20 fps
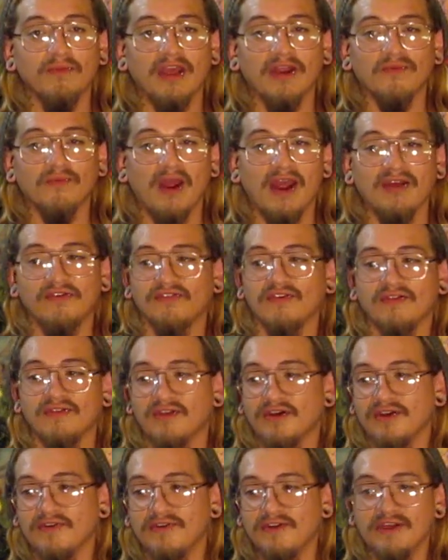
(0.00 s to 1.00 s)
and rising
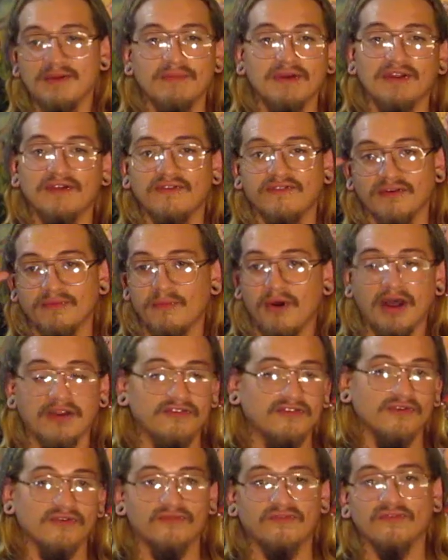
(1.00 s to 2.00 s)
the demons and
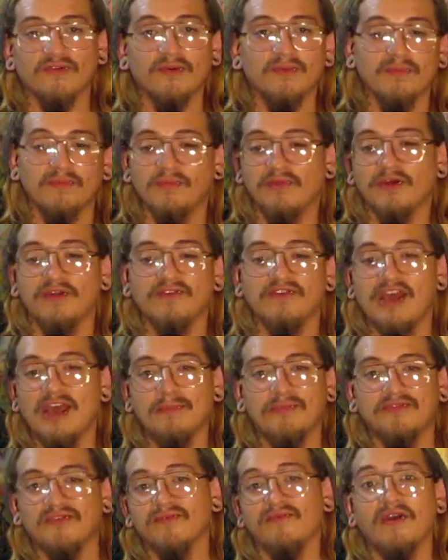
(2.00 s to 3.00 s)
monsters from the
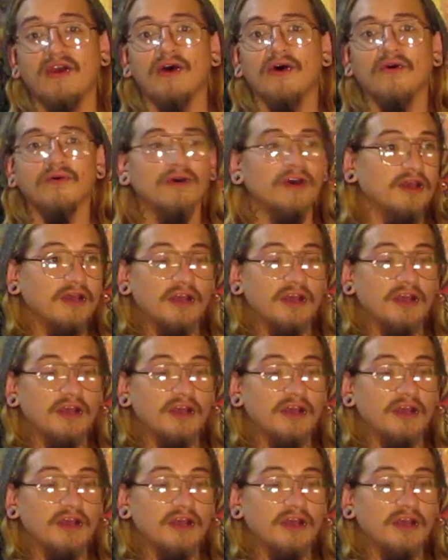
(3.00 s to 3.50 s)
depths of hell.